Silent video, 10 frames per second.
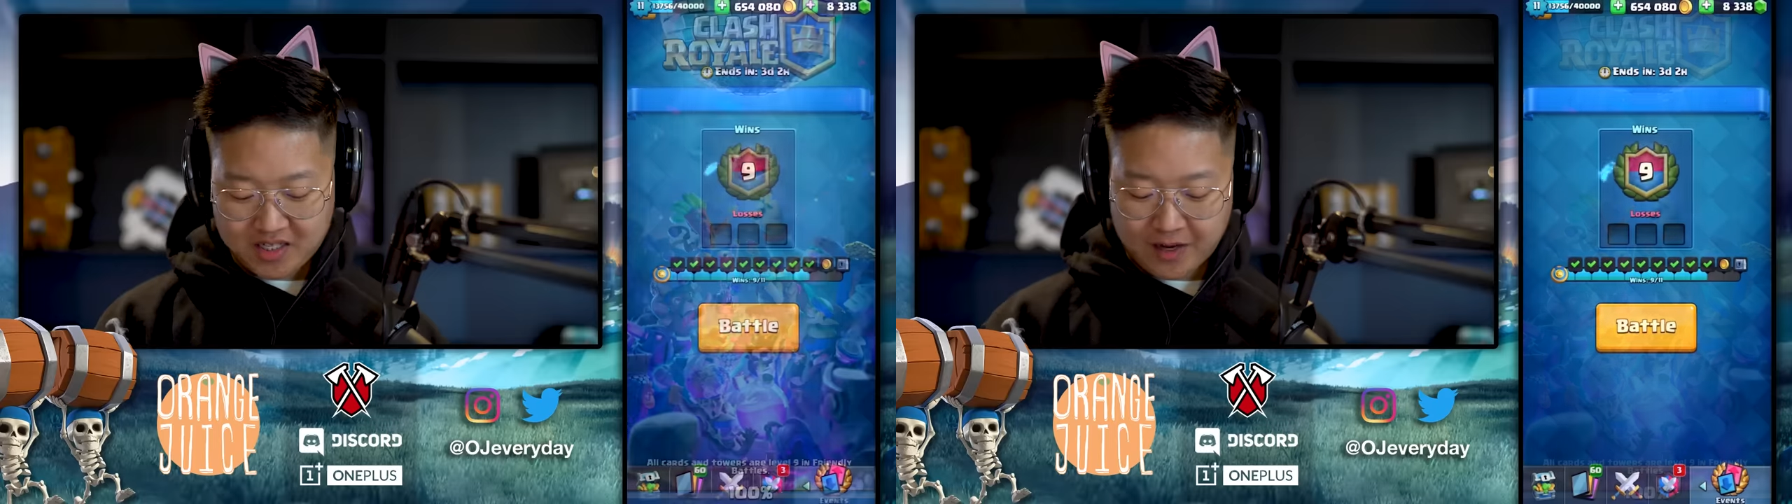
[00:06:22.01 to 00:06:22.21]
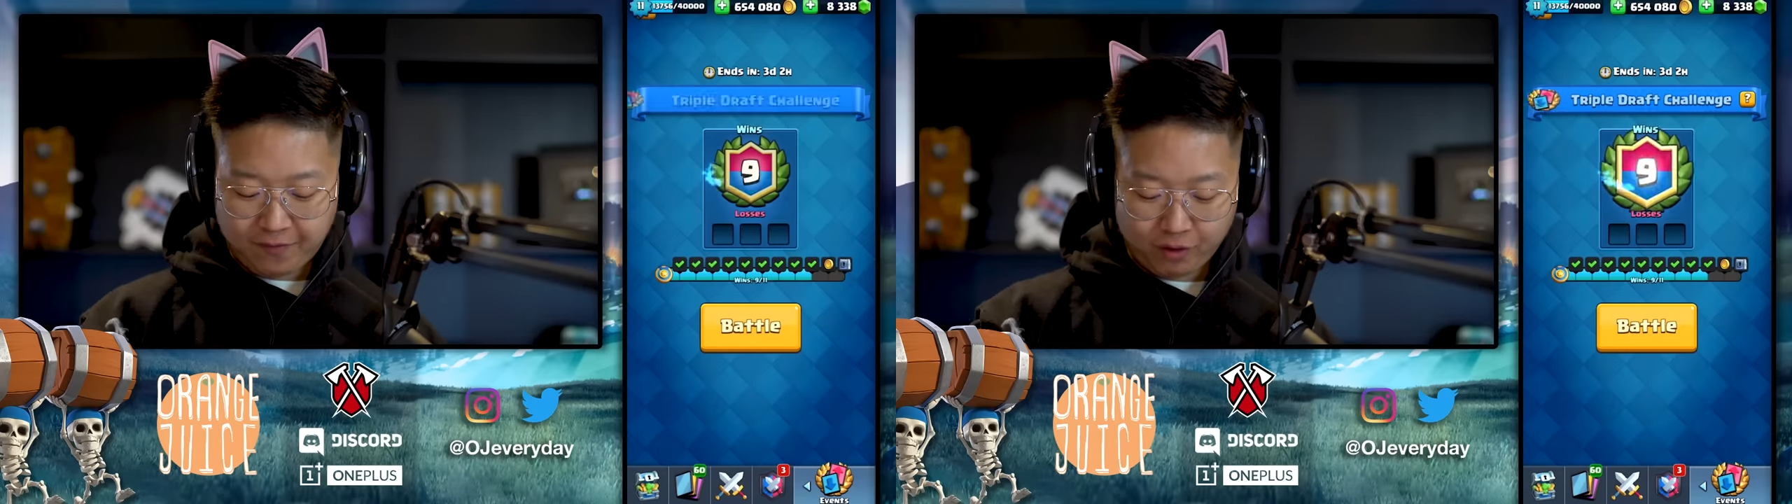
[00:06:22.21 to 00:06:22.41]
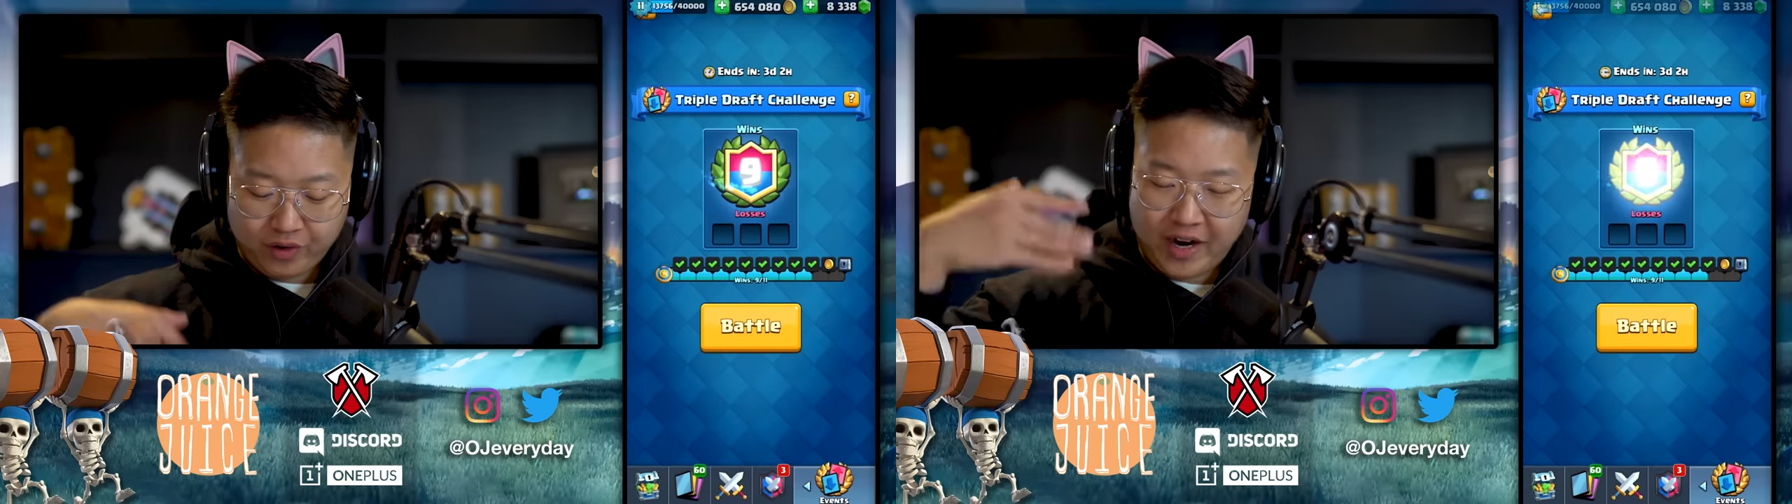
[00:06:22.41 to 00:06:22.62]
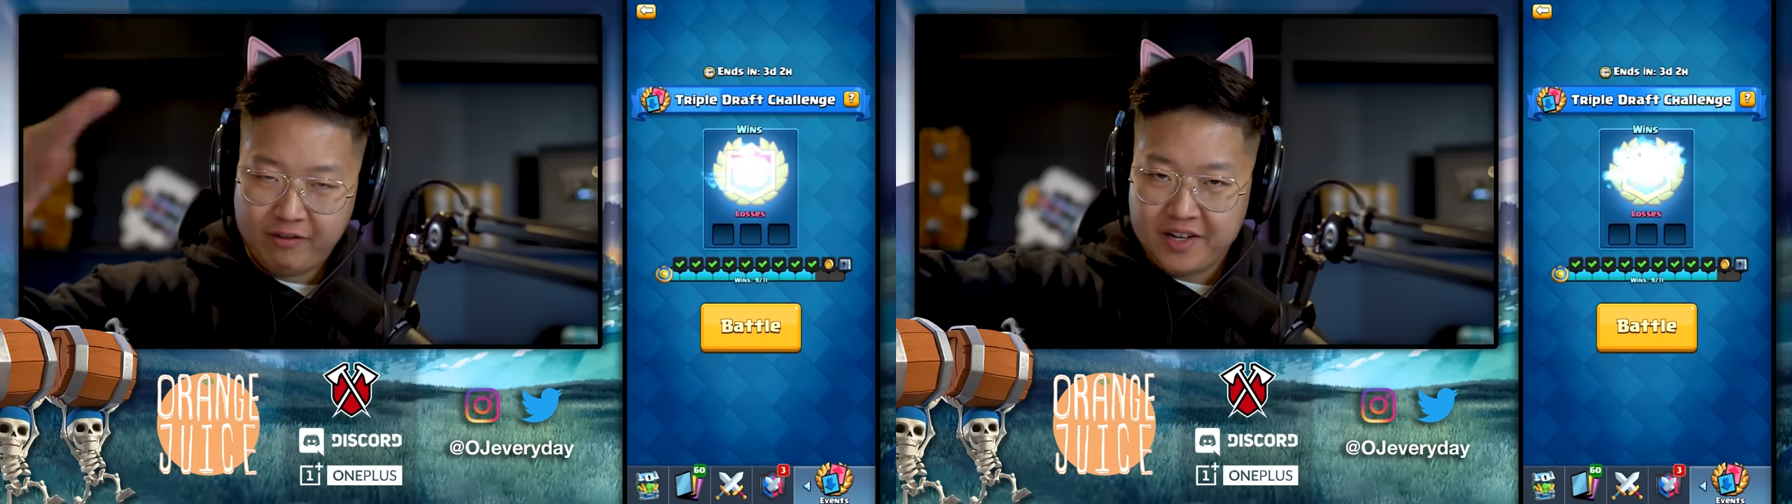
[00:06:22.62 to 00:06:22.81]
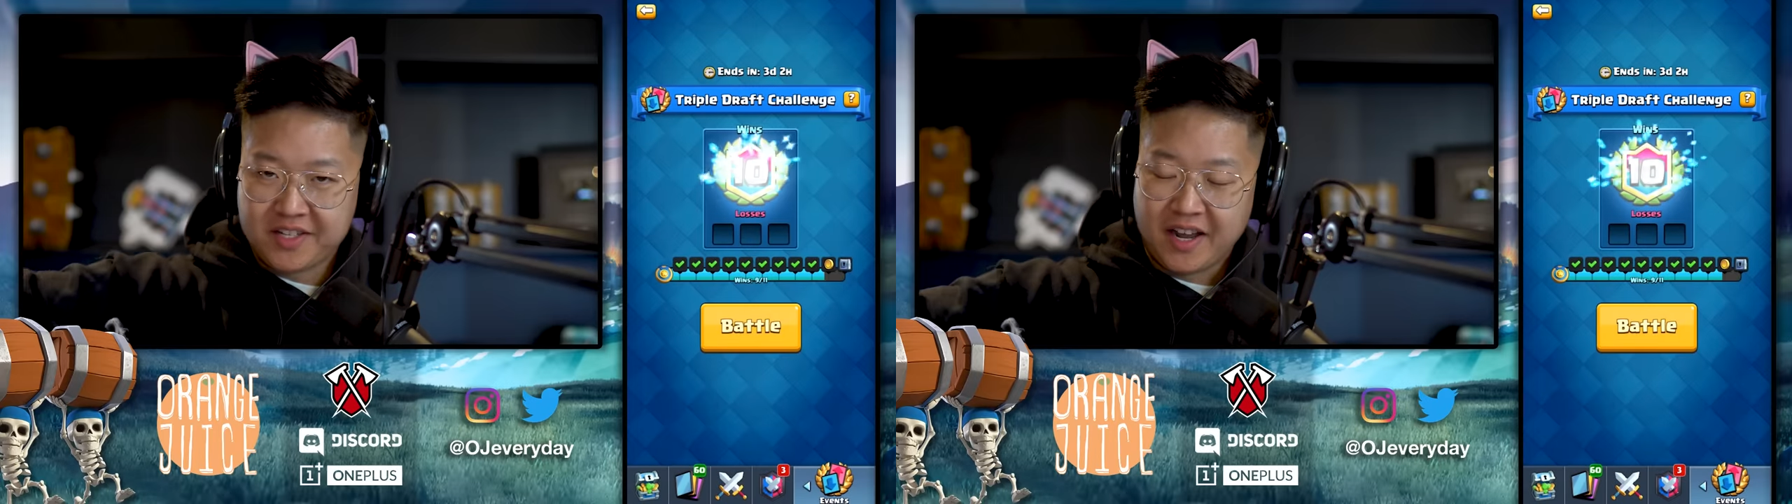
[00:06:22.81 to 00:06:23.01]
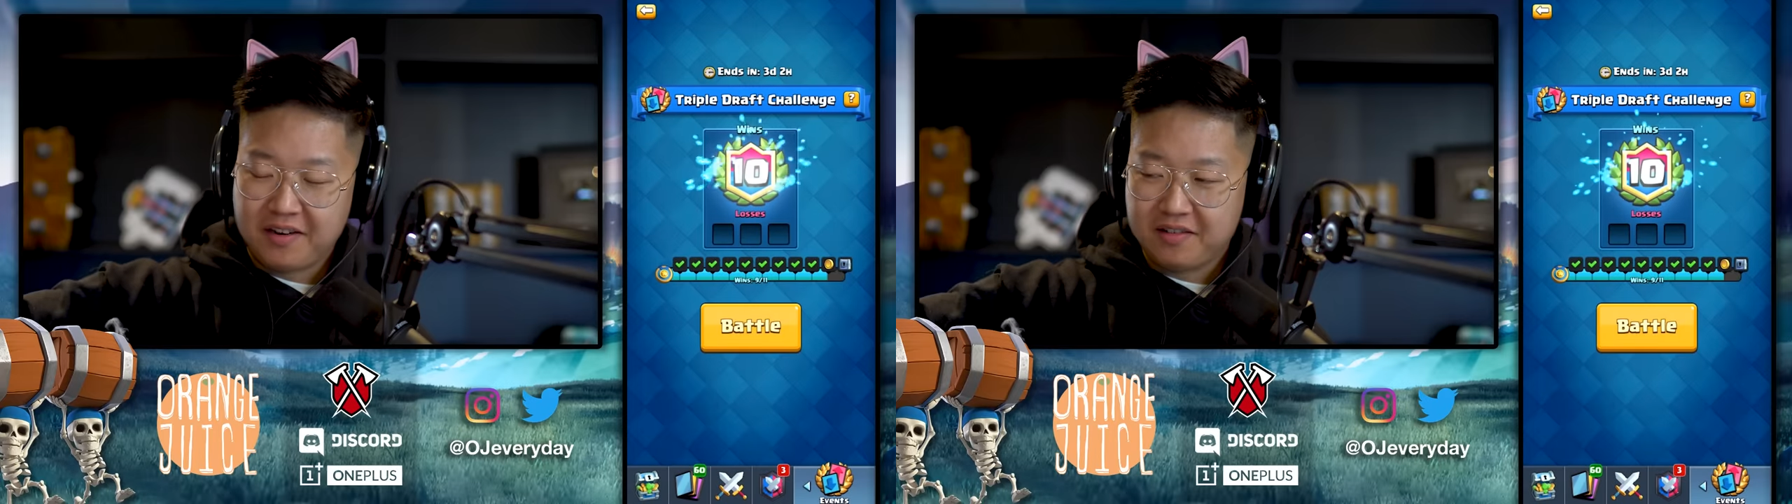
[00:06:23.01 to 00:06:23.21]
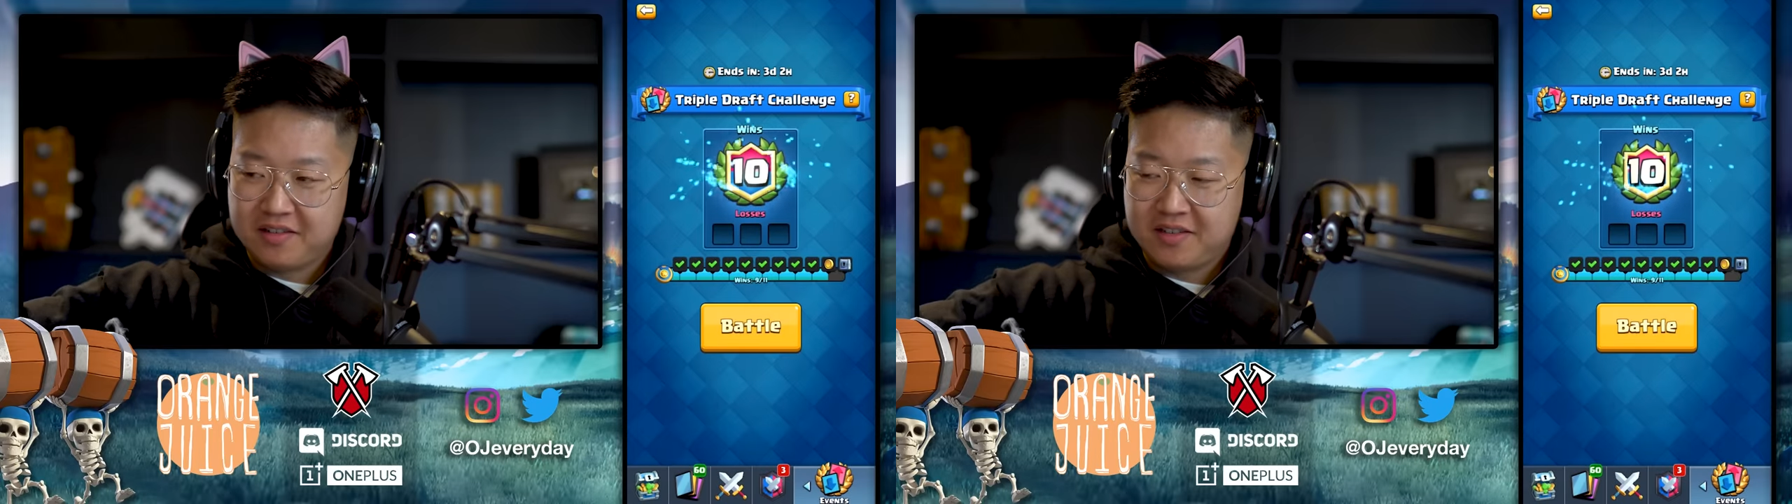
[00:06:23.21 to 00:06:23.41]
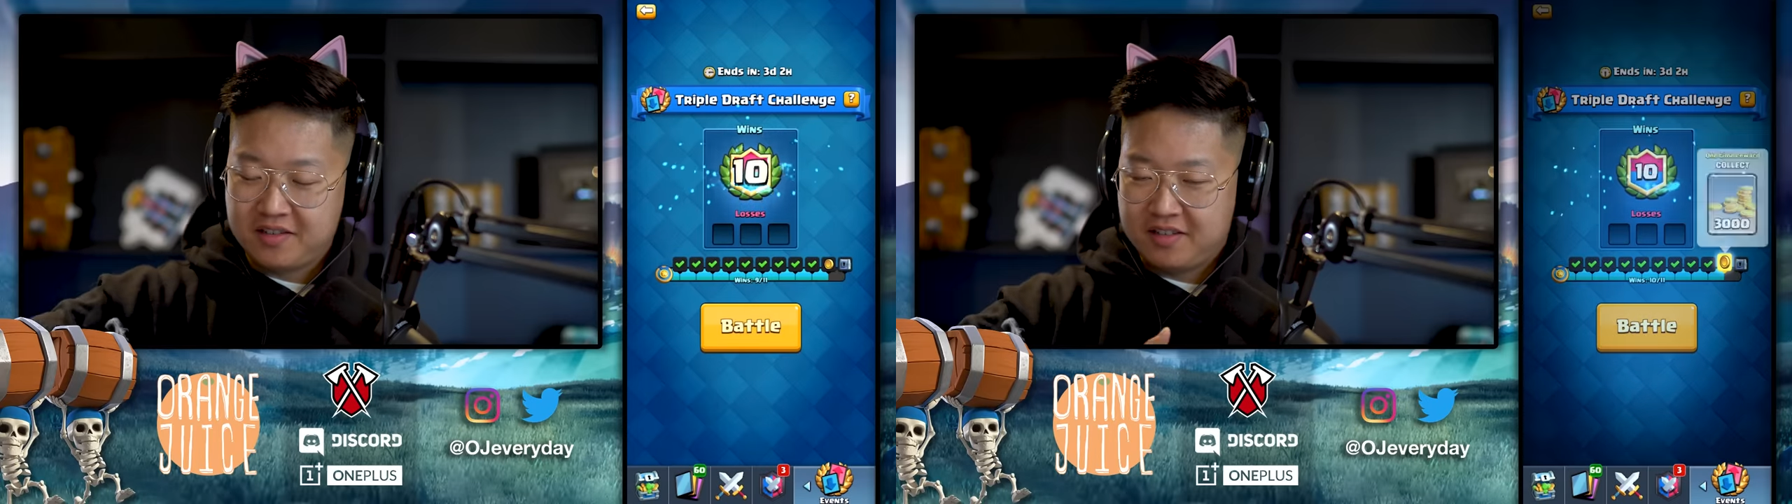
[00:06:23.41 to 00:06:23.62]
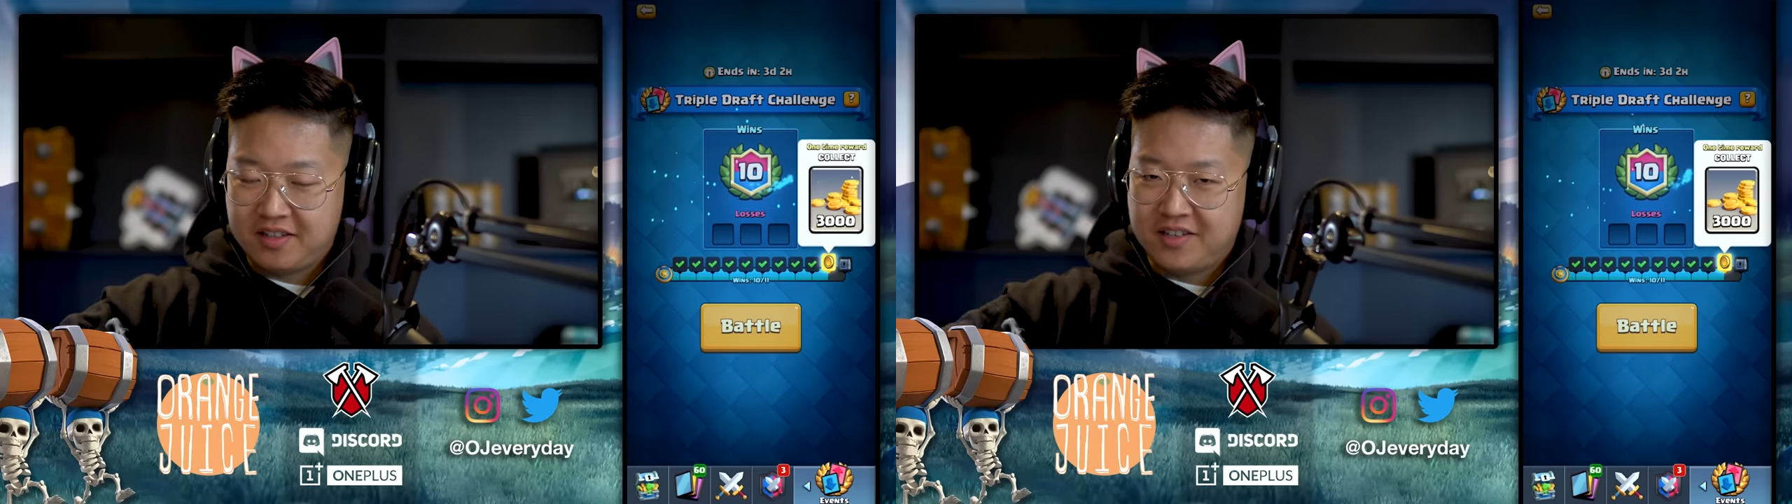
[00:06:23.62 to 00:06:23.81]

Except for when I reset to